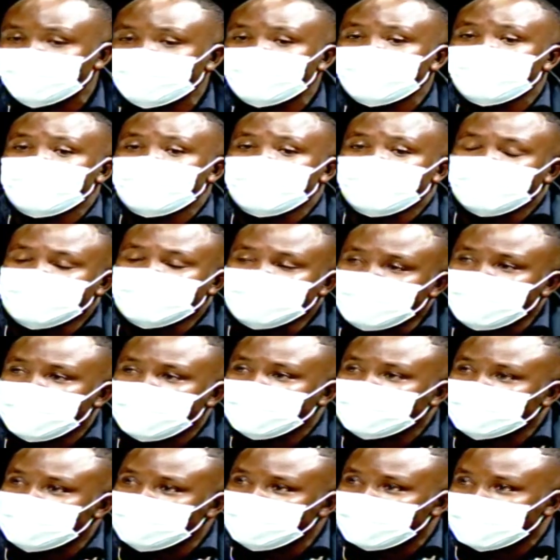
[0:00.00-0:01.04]
Mm -hmm.
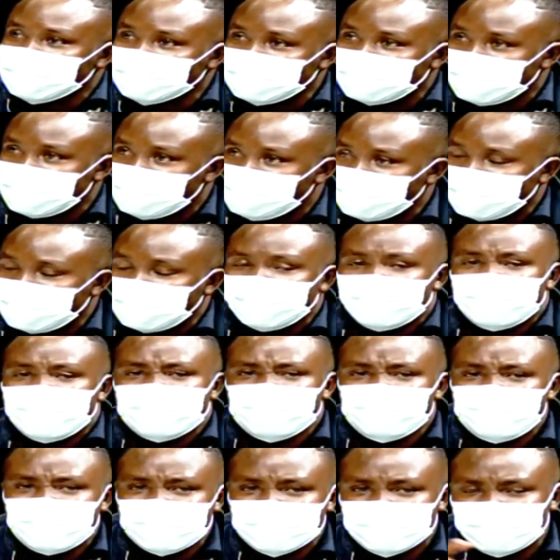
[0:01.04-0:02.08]
That must happen. And
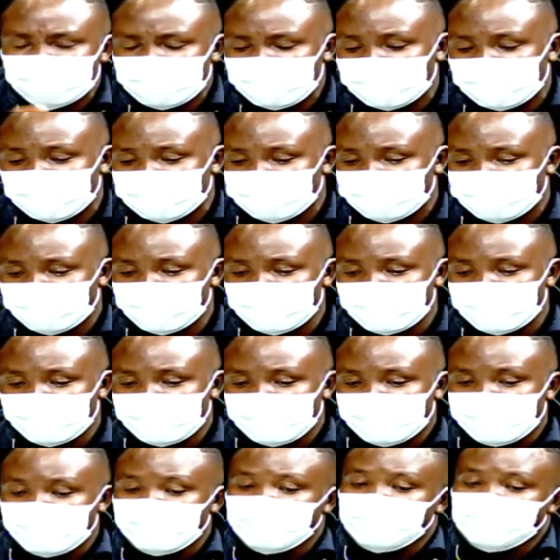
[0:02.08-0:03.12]
we are saying,
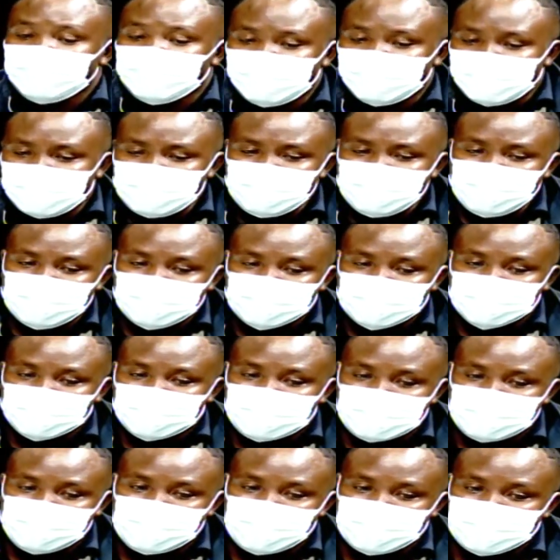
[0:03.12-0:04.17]
when you
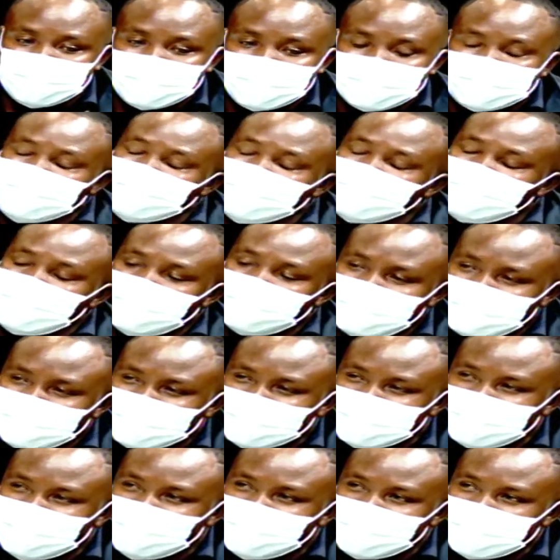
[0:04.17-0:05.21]
talk about that, the
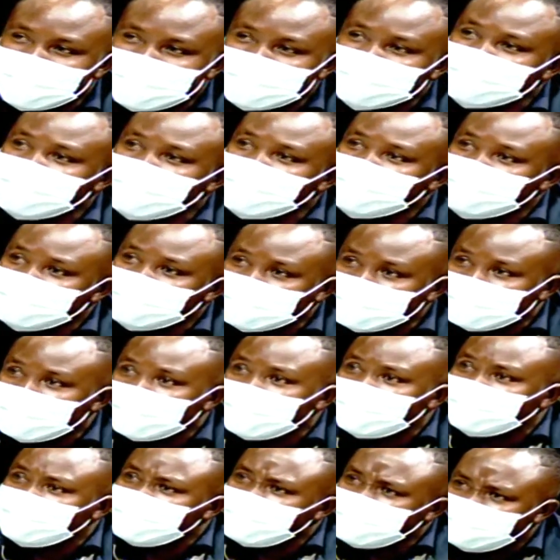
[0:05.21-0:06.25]
healthcare workers are not
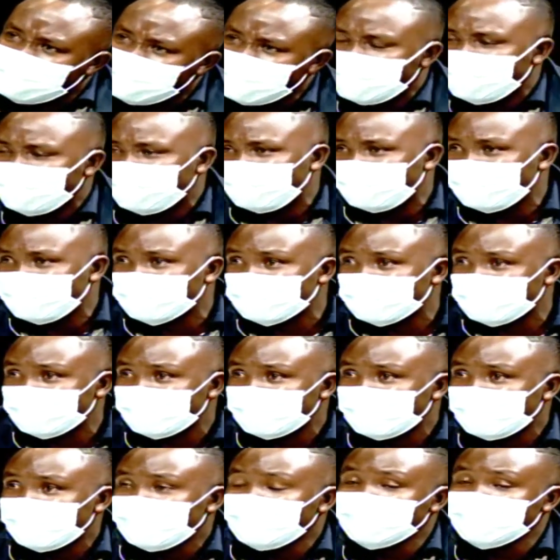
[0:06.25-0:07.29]
enough, they are very few.
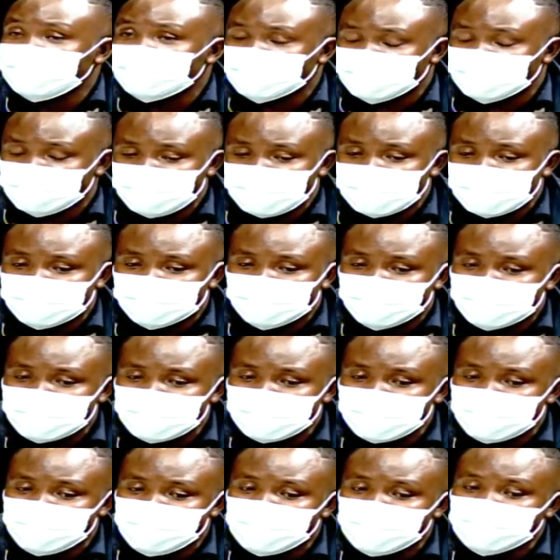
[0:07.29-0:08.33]
we are
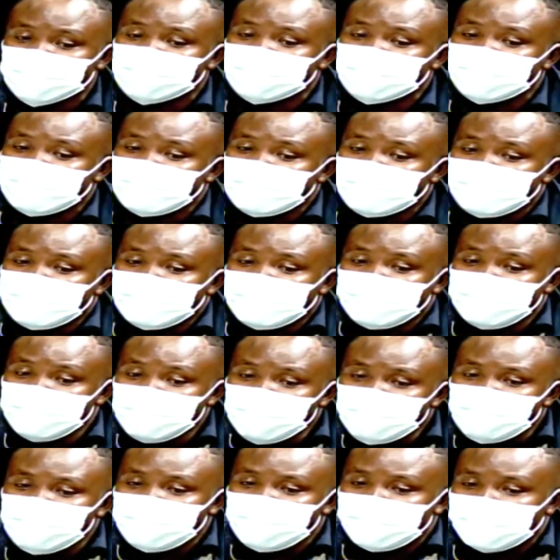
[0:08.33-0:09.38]
talking about
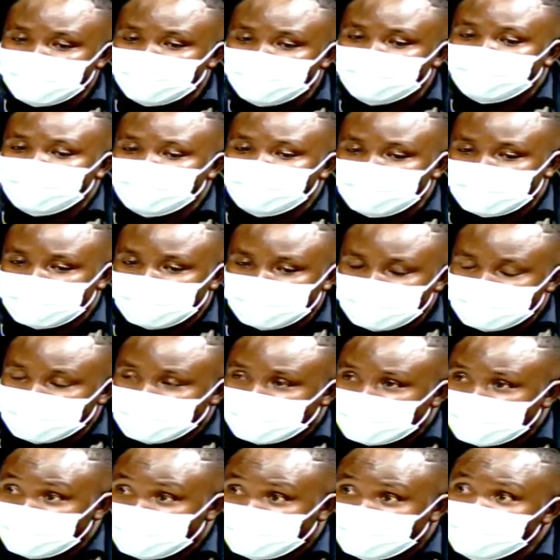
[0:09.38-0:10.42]
if we, have, we had
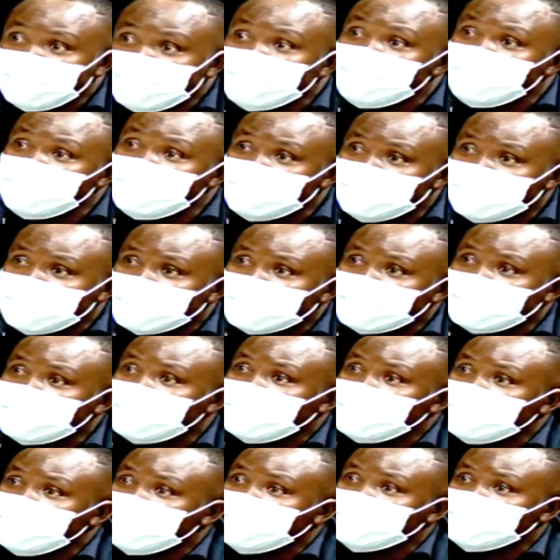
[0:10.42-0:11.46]
enough, we'll be
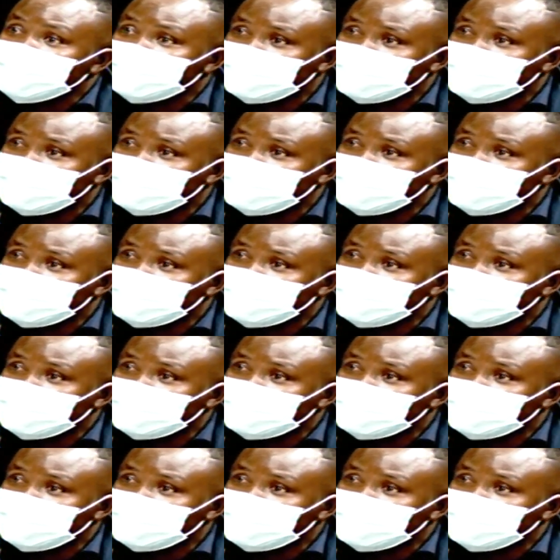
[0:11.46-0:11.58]
working in